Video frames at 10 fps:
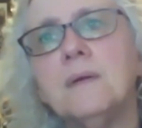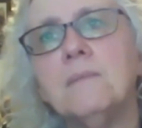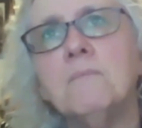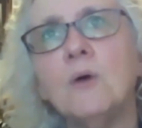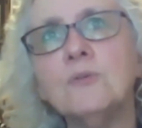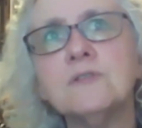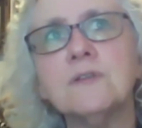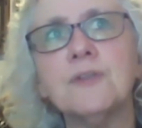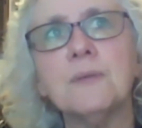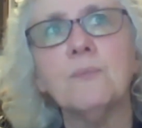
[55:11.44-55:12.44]
Most
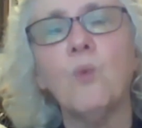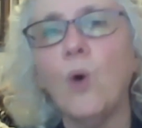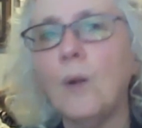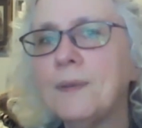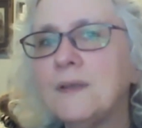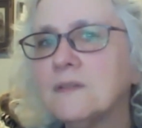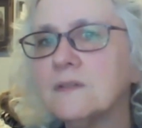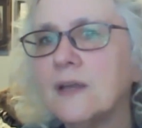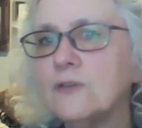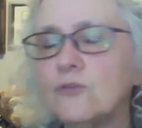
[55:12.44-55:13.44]
of the wall
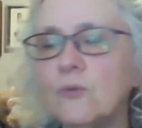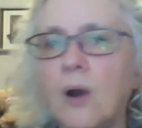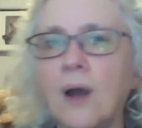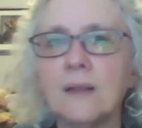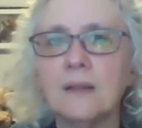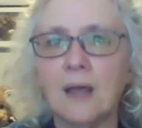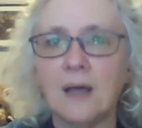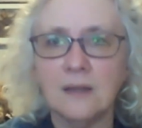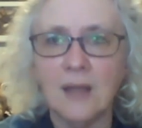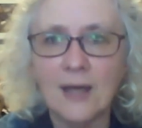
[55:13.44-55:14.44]
pieces I do
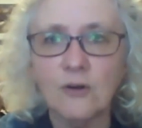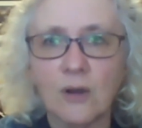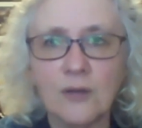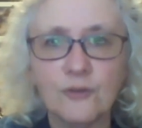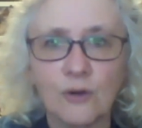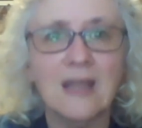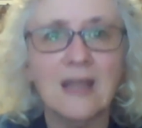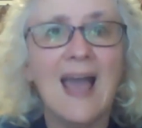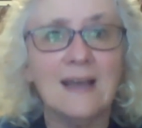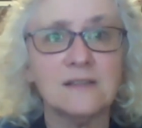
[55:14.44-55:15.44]
a lot are under
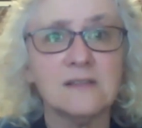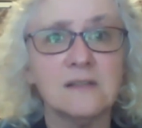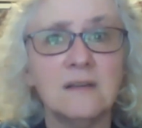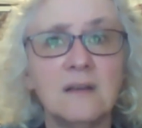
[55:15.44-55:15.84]
glass.